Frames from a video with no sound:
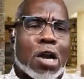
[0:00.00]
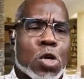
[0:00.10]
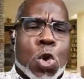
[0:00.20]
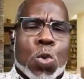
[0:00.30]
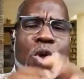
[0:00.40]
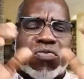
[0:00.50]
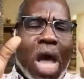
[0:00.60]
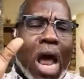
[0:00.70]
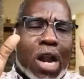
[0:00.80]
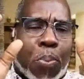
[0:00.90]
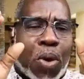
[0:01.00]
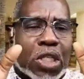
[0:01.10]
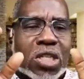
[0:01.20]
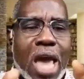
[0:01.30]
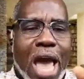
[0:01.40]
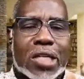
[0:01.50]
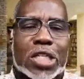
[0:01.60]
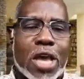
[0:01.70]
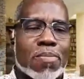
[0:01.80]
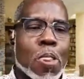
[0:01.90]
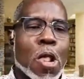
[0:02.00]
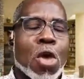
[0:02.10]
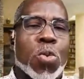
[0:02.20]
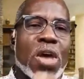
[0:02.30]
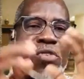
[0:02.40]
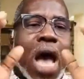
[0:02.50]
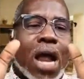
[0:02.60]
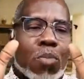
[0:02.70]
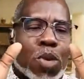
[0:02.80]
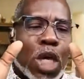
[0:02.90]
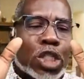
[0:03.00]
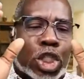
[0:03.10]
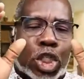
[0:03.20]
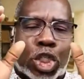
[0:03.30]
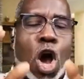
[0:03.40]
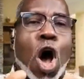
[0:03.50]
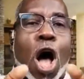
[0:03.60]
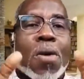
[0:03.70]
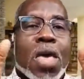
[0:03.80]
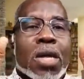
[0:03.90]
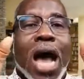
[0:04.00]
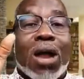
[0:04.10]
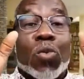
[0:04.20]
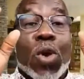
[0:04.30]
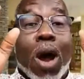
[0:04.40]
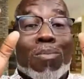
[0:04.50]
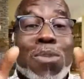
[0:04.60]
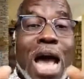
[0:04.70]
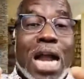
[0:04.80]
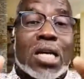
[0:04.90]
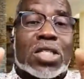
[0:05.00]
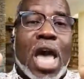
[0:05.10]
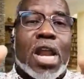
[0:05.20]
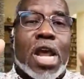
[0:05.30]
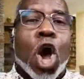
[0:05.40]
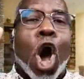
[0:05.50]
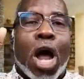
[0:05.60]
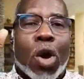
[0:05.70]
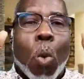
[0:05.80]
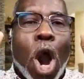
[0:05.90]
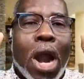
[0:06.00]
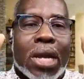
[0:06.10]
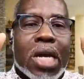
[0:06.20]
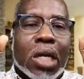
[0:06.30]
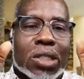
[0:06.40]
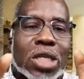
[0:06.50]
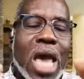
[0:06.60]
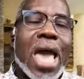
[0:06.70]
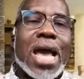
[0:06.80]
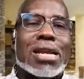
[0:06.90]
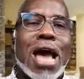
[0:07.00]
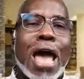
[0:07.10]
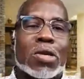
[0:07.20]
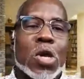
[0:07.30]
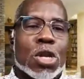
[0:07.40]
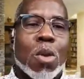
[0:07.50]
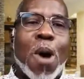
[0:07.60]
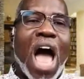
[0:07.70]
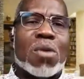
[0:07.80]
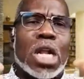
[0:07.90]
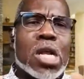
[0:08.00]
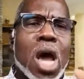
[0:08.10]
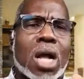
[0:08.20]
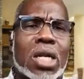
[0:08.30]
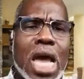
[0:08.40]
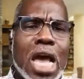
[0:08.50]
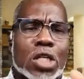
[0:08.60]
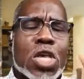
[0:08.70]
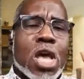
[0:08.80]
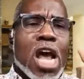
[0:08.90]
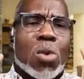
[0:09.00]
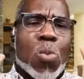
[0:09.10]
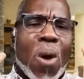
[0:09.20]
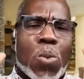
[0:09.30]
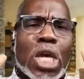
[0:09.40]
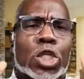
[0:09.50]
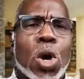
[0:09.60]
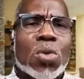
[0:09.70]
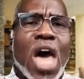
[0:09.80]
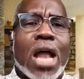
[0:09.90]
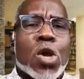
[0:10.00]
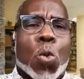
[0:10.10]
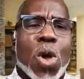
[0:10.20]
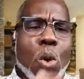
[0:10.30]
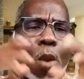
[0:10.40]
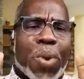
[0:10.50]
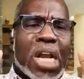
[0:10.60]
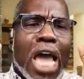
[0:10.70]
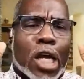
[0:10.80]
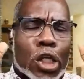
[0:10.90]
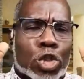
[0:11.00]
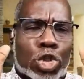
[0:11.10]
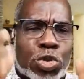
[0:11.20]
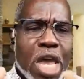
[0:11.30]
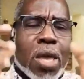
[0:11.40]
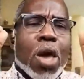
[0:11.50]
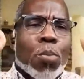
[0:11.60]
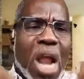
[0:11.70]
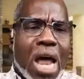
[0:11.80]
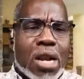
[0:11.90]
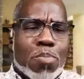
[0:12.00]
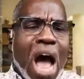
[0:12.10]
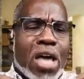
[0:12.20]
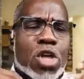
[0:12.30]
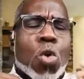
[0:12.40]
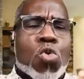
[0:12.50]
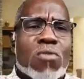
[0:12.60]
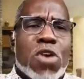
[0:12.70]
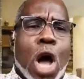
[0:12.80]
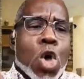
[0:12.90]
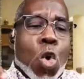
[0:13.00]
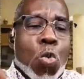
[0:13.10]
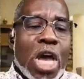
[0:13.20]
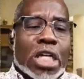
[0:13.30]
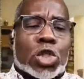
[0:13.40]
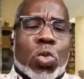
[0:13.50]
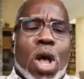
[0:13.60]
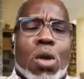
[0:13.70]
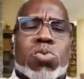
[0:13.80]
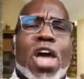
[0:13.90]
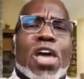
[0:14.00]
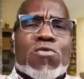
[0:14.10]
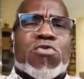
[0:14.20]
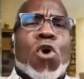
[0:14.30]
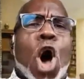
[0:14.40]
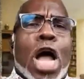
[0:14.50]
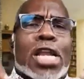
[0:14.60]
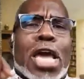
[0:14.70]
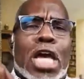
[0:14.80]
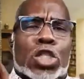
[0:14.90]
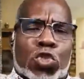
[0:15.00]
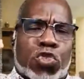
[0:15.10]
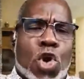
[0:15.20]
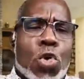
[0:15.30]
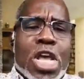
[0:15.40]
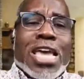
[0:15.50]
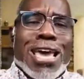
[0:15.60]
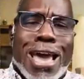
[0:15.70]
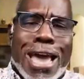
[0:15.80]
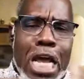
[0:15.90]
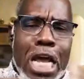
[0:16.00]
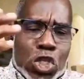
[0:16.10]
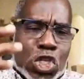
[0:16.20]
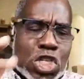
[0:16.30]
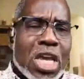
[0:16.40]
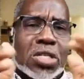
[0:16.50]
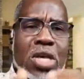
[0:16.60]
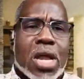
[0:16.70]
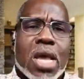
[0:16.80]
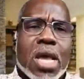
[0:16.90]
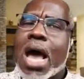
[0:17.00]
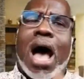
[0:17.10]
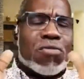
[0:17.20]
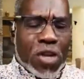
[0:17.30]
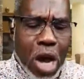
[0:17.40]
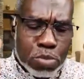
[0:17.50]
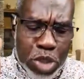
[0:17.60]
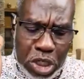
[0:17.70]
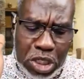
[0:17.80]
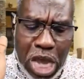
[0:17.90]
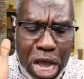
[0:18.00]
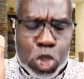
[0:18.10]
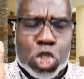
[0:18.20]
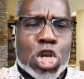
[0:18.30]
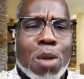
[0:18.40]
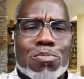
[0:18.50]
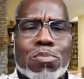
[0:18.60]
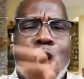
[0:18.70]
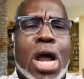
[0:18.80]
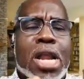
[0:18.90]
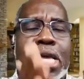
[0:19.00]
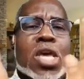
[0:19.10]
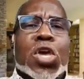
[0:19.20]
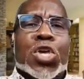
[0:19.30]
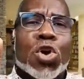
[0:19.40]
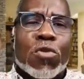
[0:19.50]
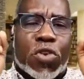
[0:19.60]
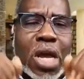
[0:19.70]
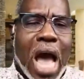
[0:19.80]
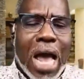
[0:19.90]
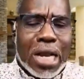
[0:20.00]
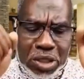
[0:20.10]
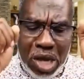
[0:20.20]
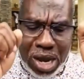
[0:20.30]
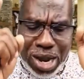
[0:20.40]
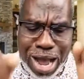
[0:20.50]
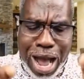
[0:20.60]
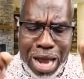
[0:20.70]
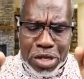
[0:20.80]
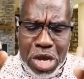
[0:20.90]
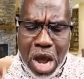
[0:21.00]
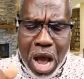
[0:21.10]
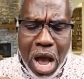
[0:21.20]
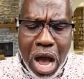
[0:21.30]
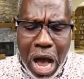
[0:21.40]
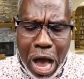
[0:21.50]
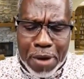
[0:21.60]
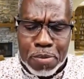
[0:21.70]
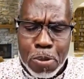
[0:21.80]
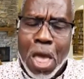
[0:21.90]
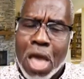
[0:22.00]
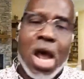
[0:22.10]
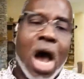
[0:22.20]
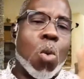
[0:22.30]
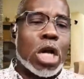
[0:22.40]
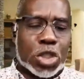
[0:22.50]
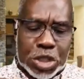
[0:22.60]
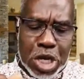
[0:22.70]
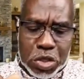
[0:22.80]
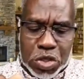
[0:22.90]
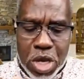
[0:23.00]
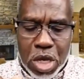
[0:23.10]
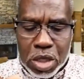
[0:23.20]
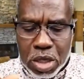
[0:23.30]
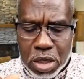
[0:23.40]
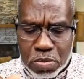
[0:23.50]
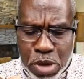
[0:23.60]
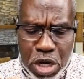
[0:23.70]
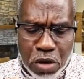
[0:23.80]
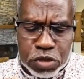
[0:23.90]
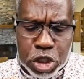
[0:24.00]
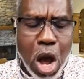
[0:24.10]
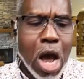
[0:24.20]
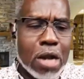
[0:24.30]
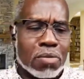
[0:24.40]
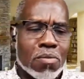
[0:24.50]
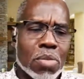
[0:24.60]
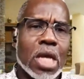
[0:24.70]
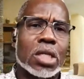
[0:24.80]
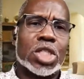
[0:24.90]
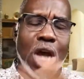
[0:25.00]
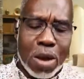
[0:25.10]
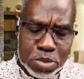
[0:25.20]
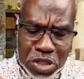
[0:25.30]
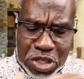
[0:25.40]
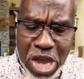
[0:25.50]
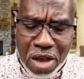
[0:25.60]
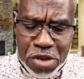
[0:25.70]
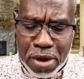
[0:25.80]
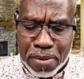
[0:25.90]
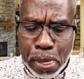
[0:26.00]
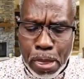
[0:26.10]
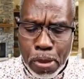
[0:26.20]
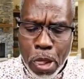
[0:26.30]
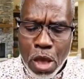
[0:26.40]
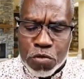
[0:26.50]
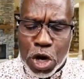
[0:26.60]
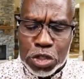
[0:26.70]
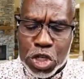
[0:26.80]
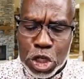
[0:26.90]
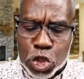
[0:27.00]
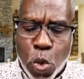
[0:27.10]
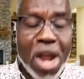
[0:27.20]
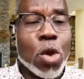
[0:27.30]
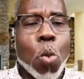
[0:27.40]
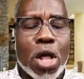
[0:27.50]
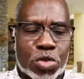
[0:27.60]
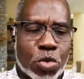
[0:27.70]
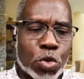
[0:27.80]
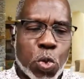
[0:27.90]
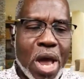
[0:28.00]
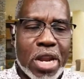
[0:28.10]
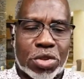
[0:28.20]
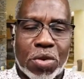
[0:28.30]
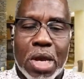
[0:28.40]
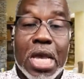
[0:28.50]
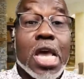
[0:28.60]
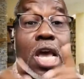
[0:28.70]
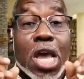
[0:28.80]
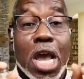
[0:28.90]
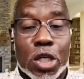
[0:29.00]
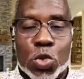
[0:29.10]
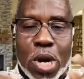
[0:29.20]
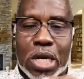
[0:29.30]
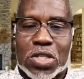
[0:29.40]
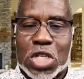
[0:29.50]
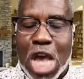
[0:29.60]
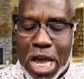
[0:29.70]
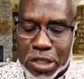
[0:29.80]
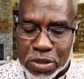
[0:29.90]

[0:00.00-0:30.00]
We've got to protect it. We've got to be sure that we are meditating on the word day and night. The Bible declares that when we do that, we will be like a tree planted by the river, which will bring forth its fruit in its season. I've come to tell somebody, you've got to guard your heart. Now watch this. Book of John, chapter 7, verses 21 through 23. Here's what it says.